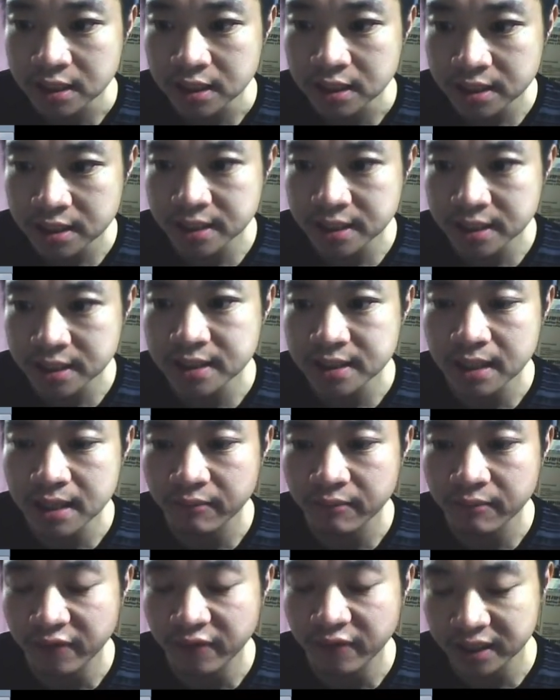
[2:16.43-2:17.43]
since I'm
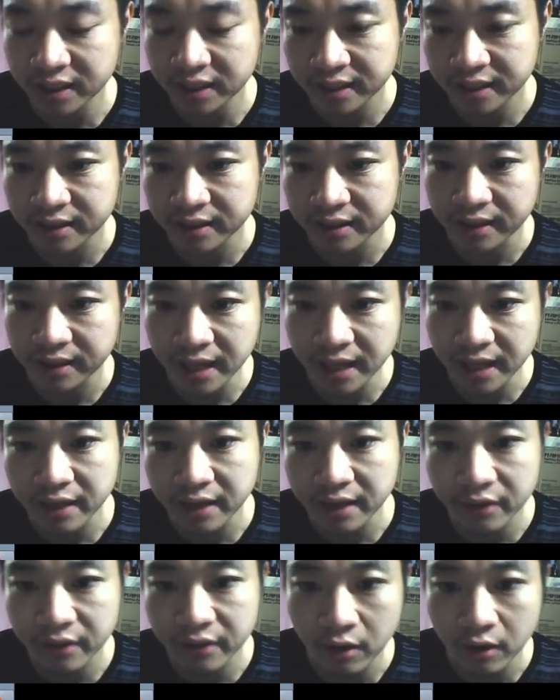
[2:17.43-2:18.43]
finding the
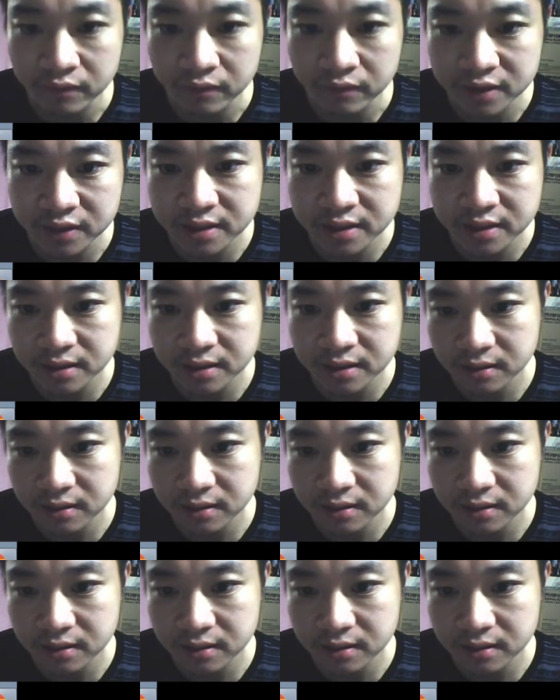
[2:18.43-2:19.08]
length of this,